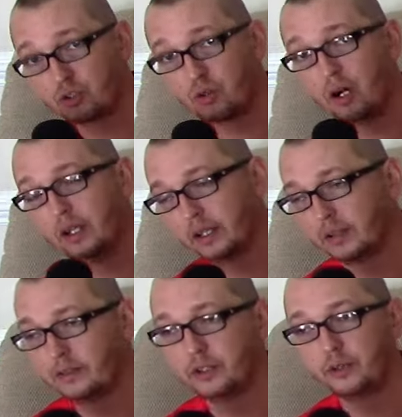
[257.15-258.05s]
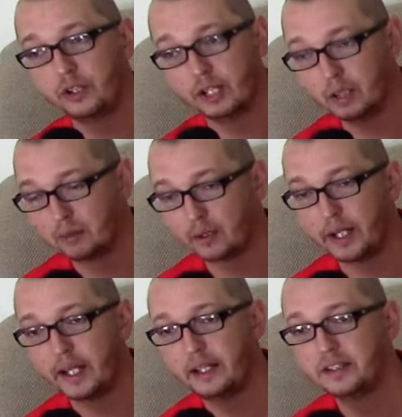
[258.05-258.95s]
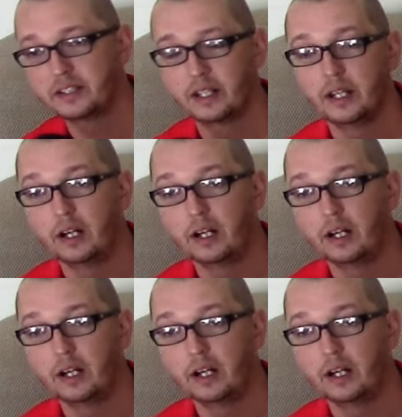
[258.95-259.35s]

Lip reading: crawler, do your upgrades.